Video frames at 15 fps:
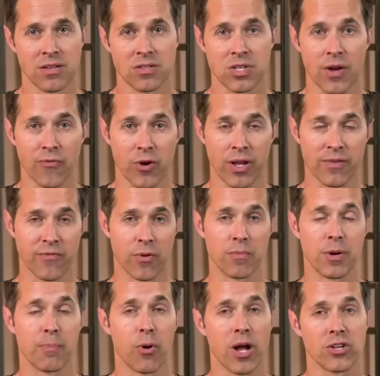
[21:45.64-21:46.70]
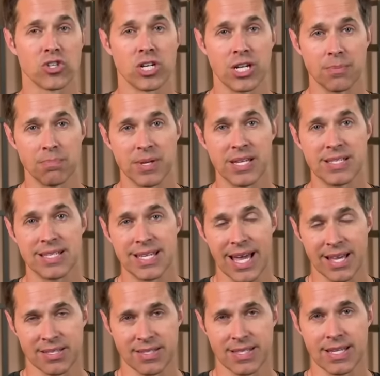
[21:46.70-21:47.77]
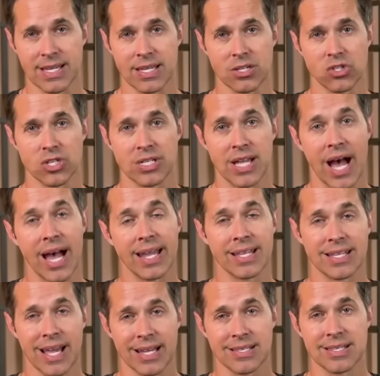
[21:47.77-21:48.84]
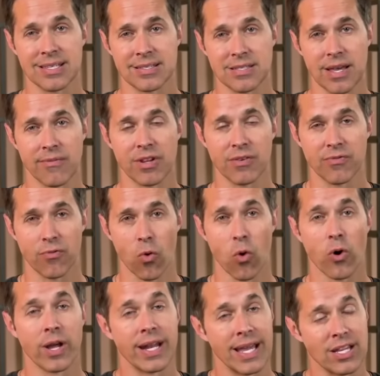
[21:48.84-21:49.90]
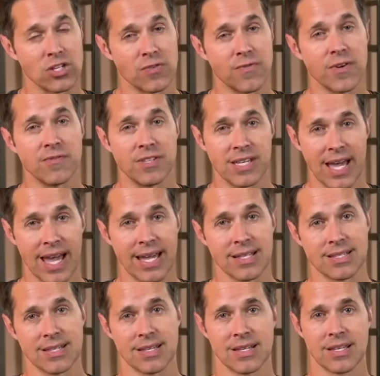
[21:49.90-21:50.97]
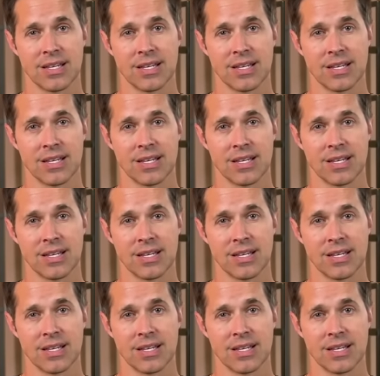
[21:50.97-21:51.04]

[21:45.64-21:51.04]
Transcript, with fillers: Suffering from depression and P T S D, she died in nineteen seventy-four at age fifty-eight.